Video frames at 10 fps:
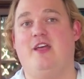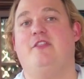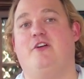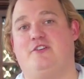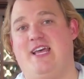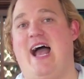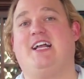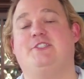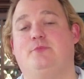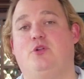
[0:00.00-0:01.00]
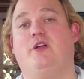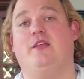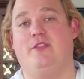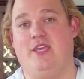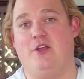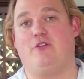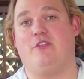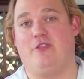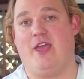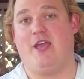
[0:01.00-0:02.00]
They're taxable in the year
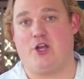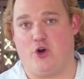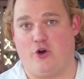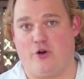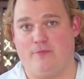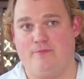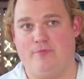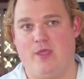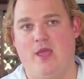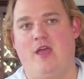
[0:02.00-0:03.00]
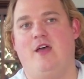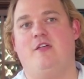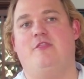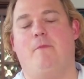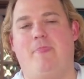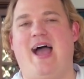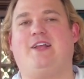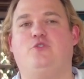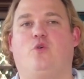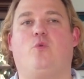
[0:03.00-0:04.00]
that they occur. The
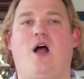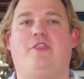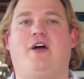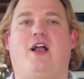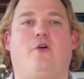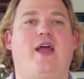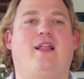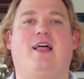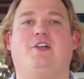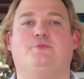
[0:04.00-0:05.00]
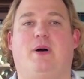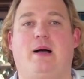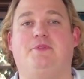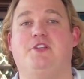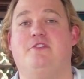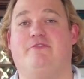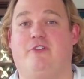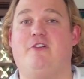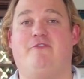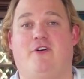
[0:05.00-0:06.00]
Backdoor Roth IRA allows Bob to
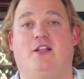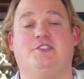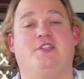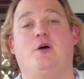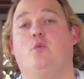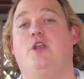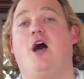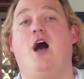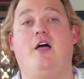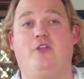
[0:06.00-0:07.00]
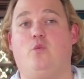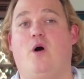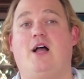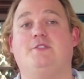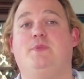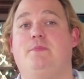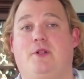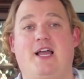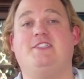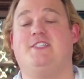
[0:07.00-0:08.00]
divert funds that would otherwise be
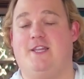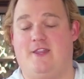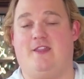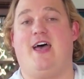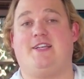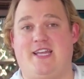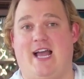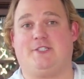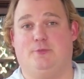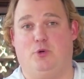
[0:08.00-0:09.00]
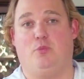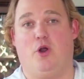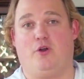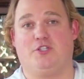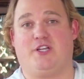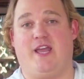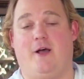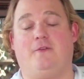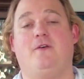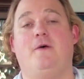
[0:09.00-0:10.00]
placed into that taxable brokerage
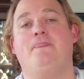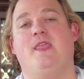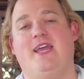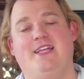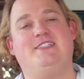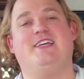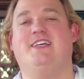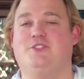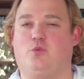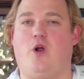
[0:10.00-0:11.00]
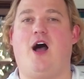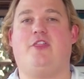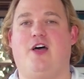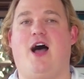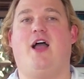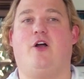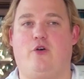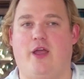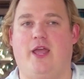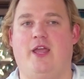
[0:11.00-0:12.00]
account into his Roth
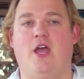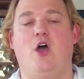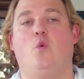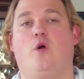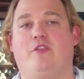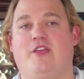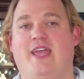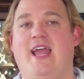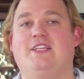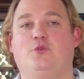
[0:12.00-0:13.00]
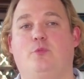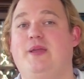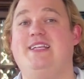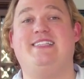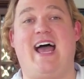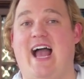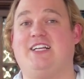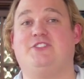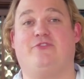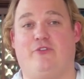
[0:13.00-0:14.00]
IRA, where the gains will be
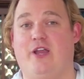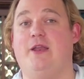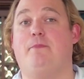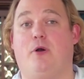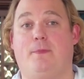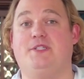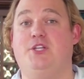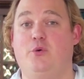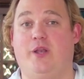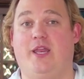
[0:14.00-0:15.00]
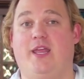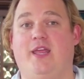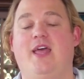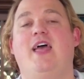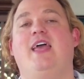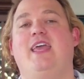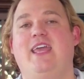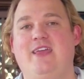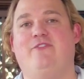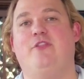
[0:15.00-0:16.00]
tax-free in perpetuity,
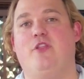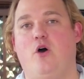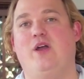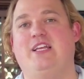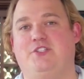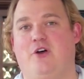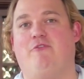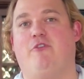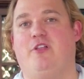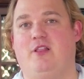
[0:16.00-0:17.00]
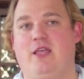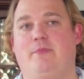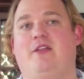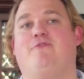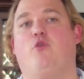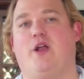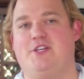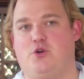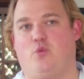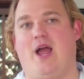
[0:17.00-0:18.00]
even though he's over the limit for a
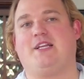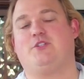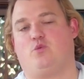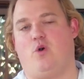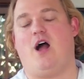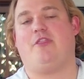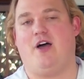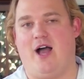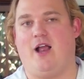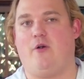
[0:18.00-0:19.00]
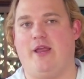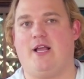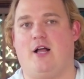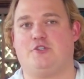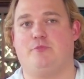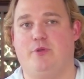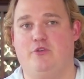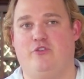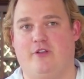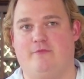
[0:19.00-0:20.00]
direct Roth IRA contribution.